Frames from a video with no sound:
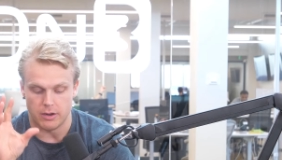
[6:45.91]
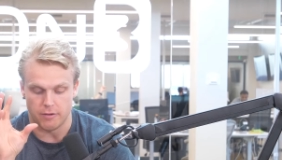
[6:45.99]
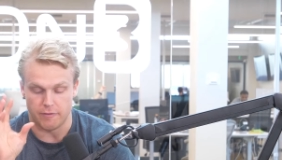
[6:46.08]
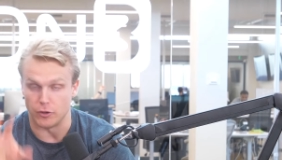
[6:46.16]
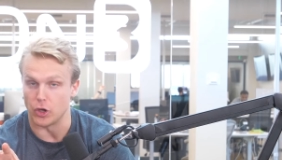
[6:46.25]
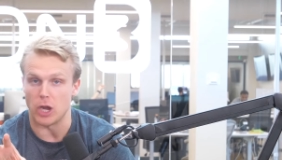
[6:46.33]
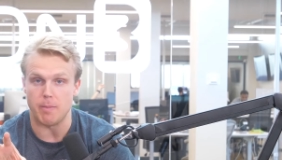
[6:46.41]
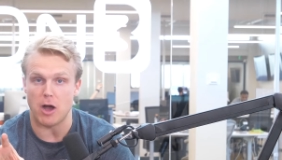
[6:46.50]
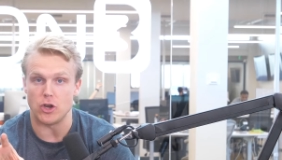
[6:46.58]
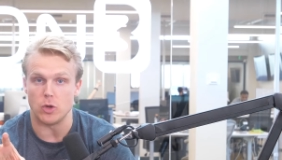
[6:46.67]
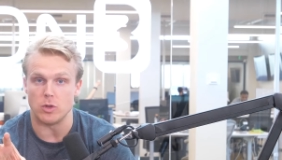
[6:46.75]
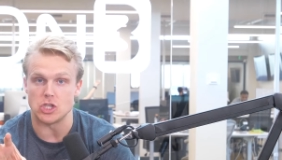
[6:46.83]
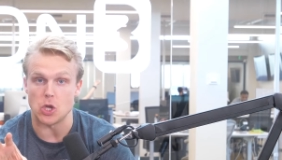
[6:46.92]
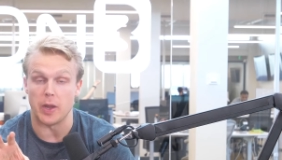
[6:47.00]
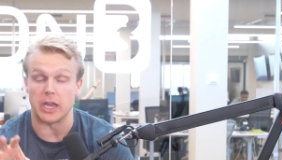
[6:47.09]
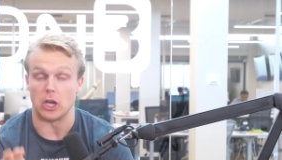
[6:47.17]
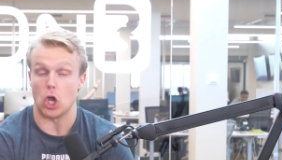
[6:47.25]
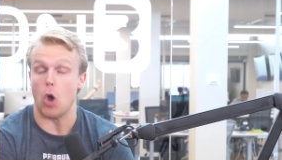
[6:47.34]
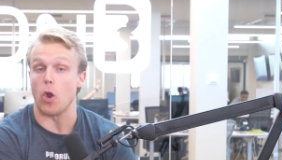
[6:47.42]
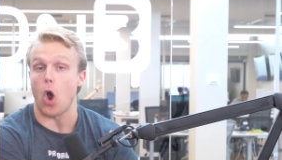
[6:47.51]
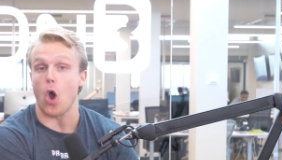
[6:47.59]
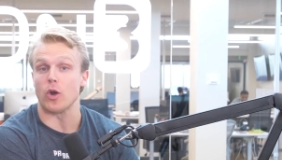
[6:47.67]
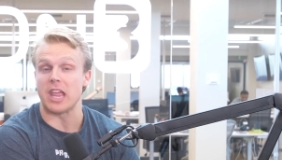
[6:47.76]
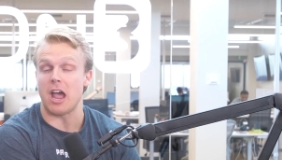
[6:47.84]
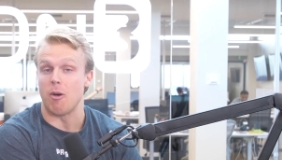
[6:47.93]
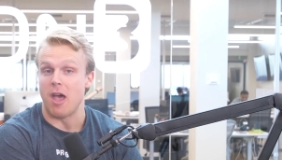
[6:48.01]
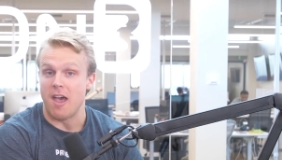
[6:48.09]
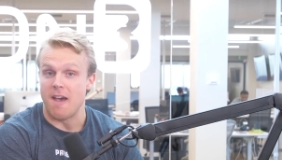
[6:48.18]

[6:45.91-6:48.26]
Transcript: Feel good about doing so. Again, code hard count.